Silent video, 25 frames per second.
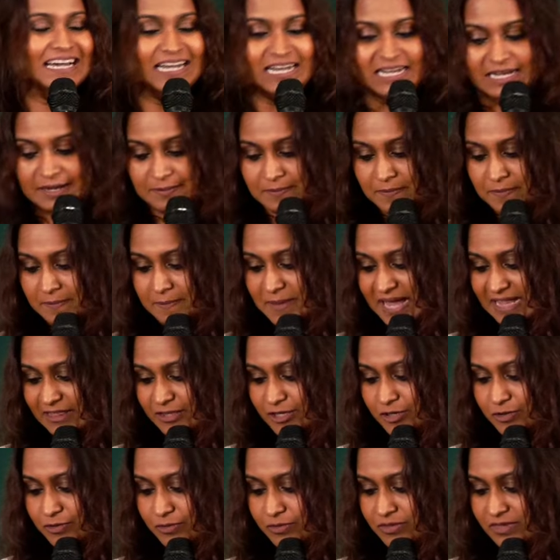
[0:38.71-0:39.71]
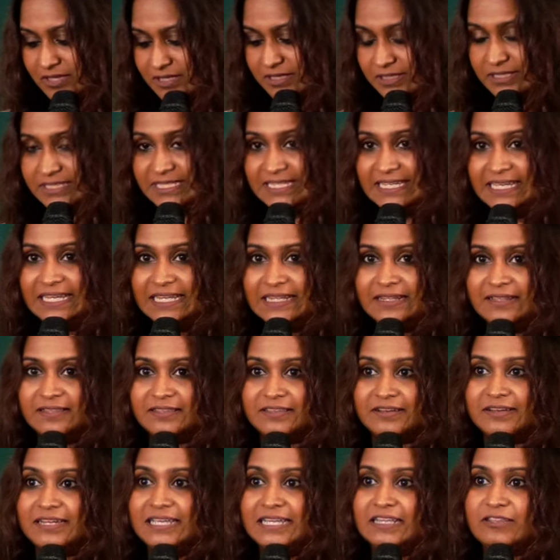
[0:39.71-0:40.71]
Uh, Matthew 13,
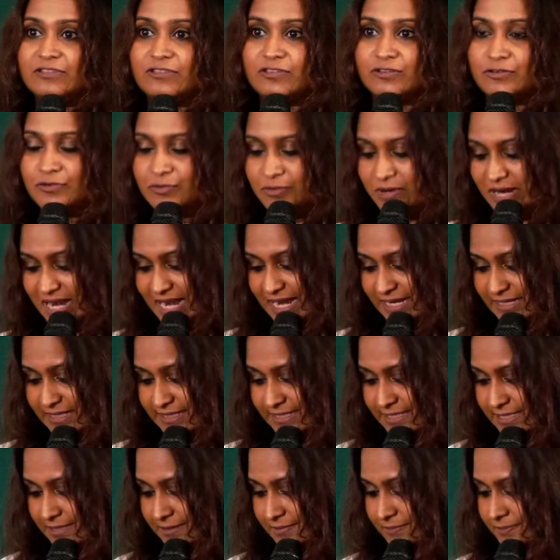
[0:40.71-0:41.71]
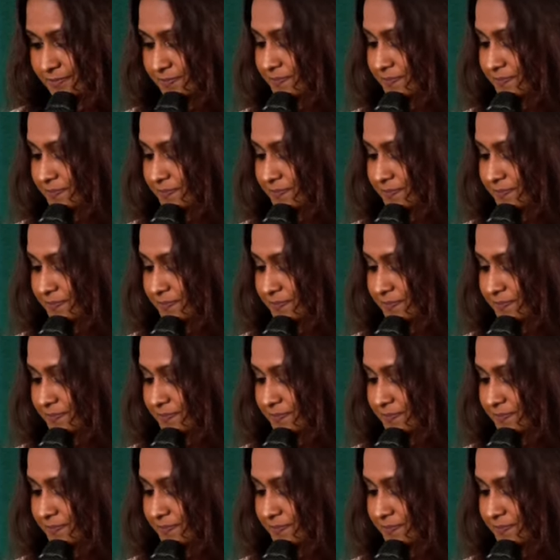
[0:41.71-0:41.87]
3 through 8.